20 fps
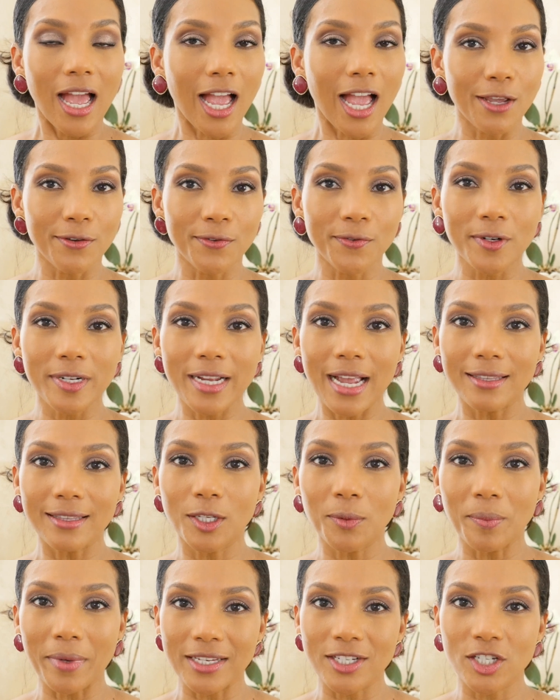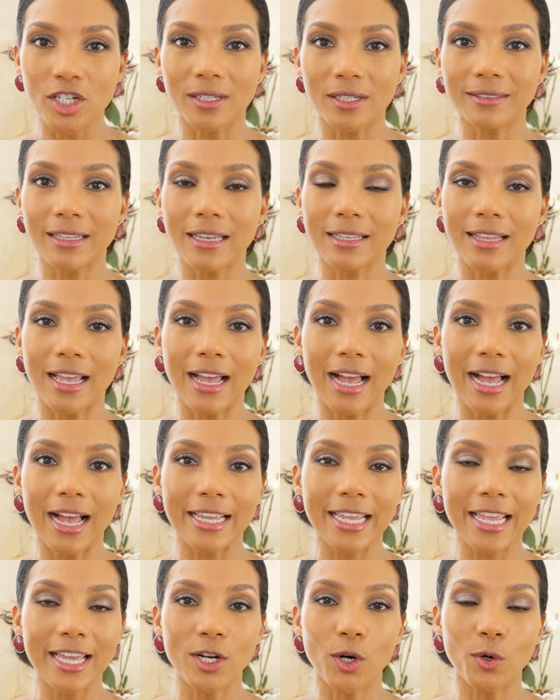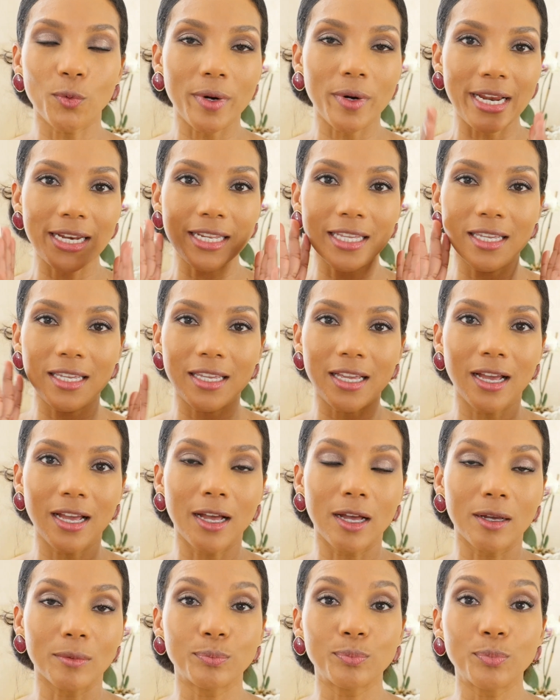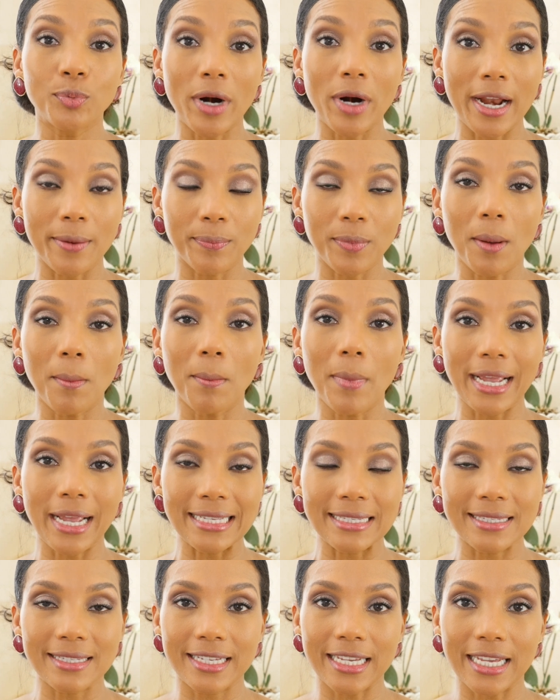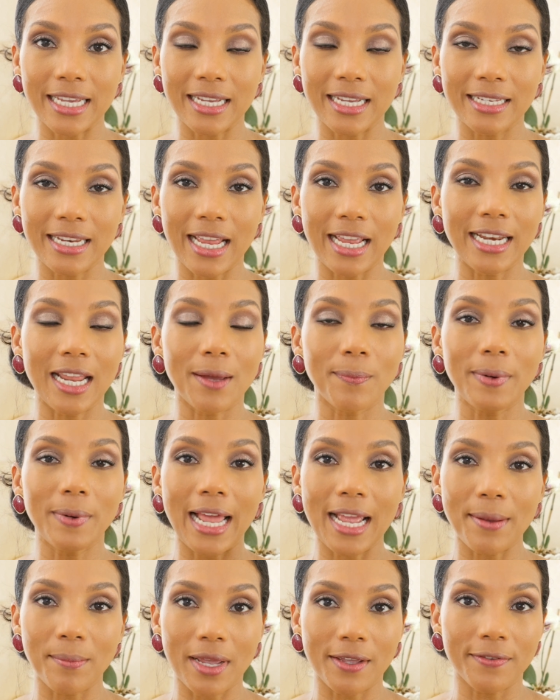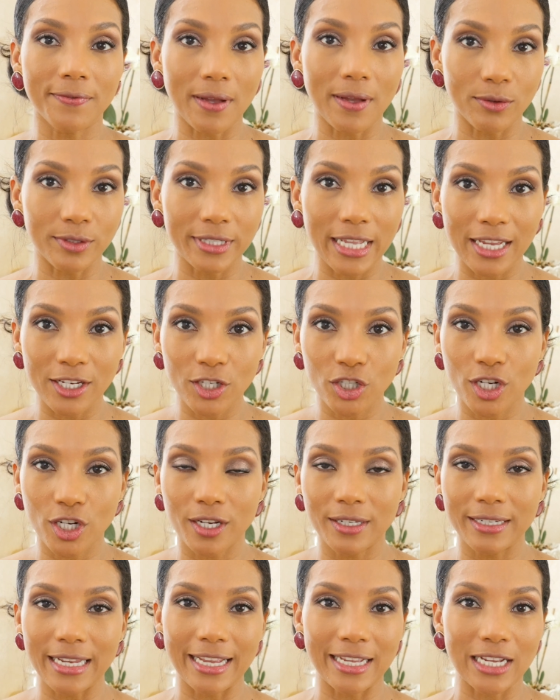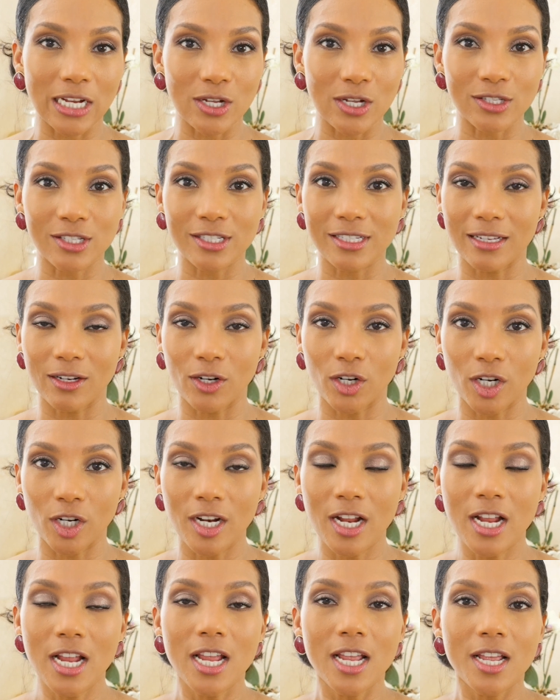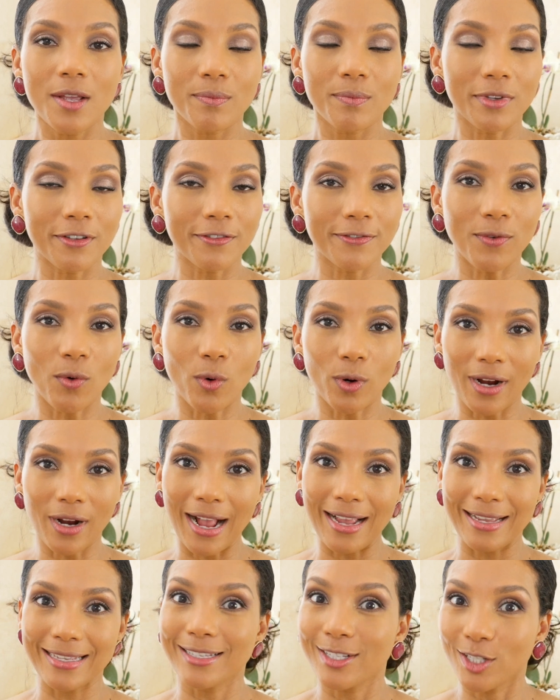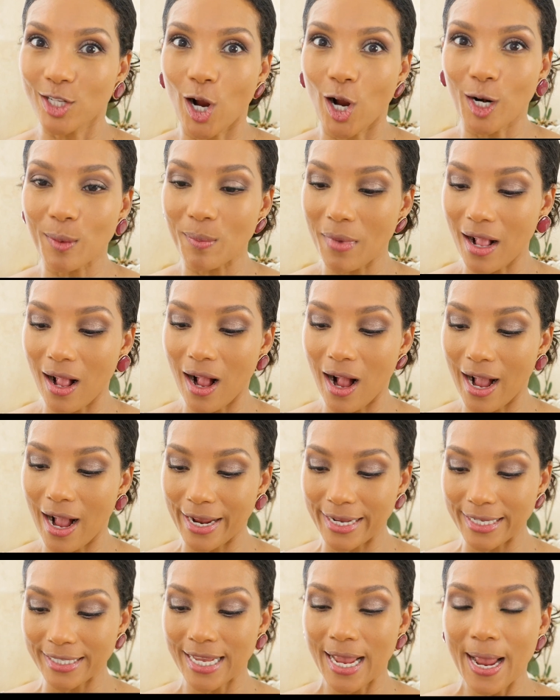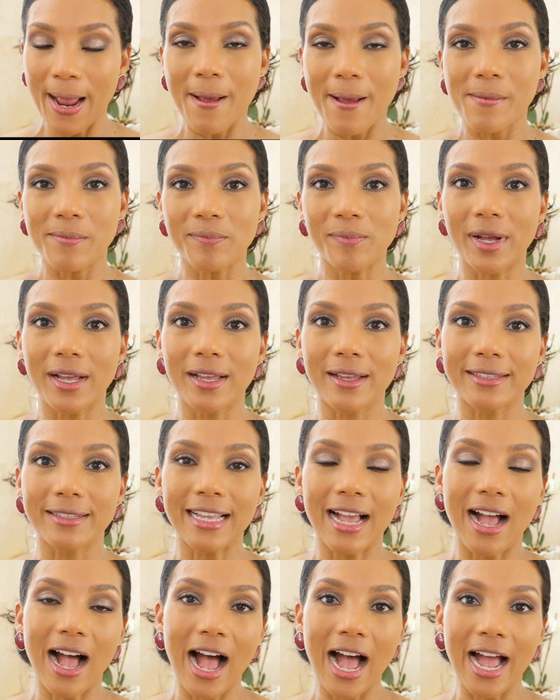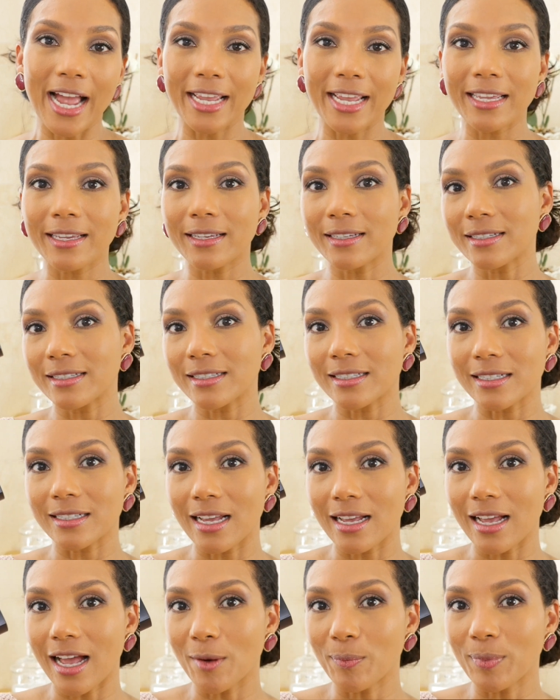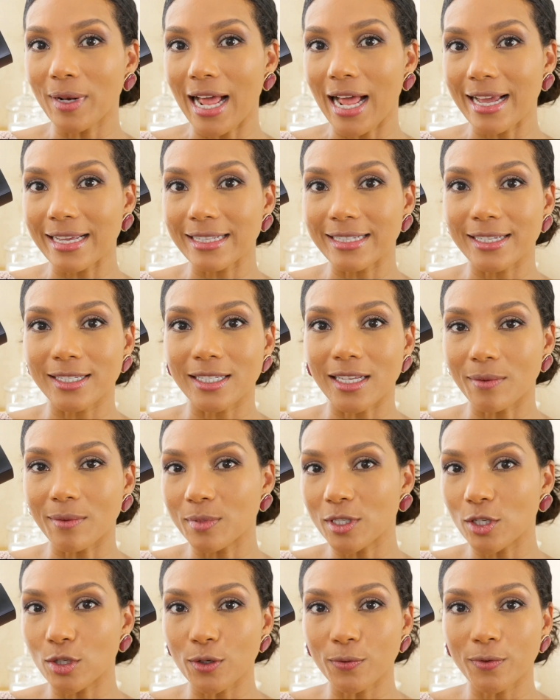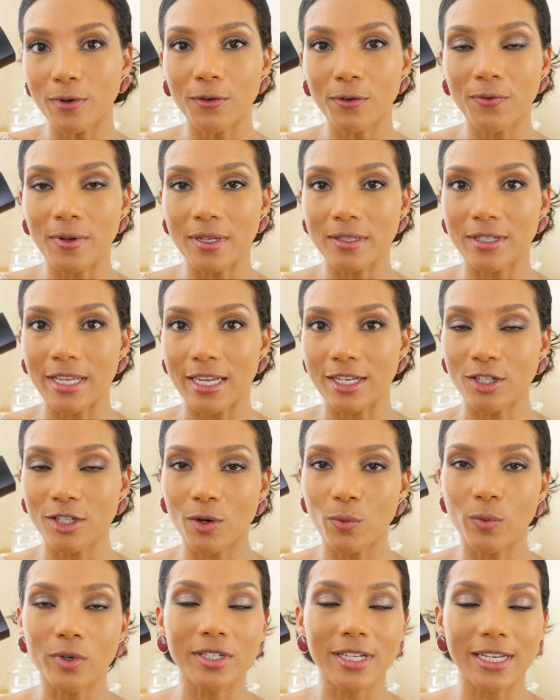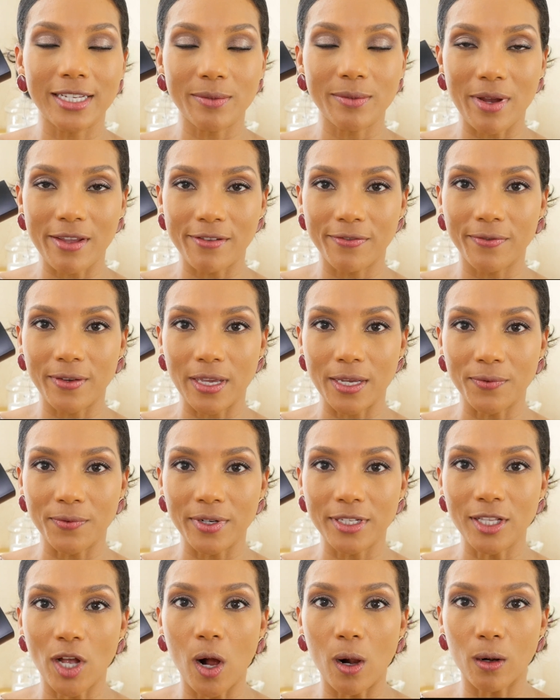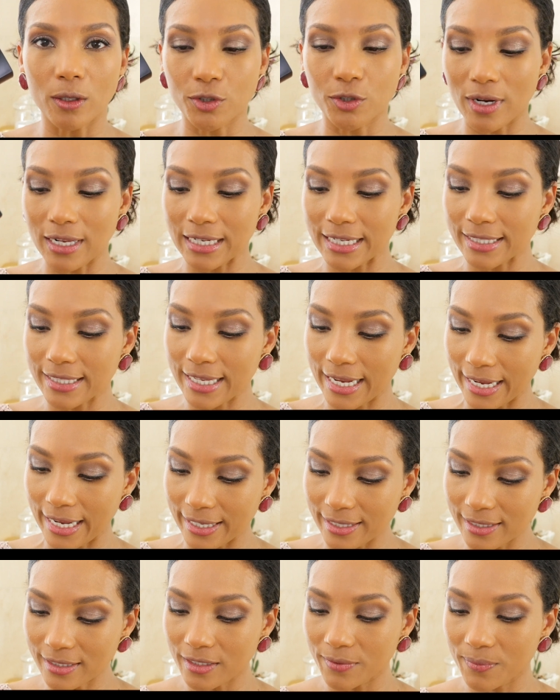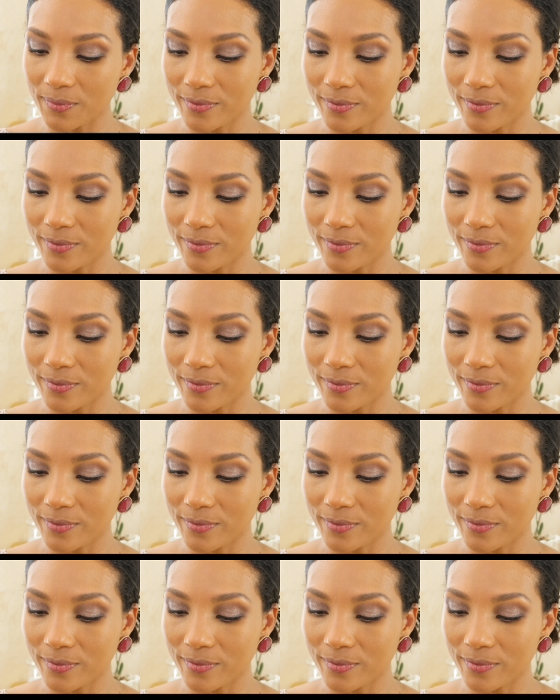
I forgot to mention that I had already uh, prepped my skin and applied my foundation and concealer before I start my eyes. But I applied this beautiful foundation, which is my favorite, Ultra Le Teint,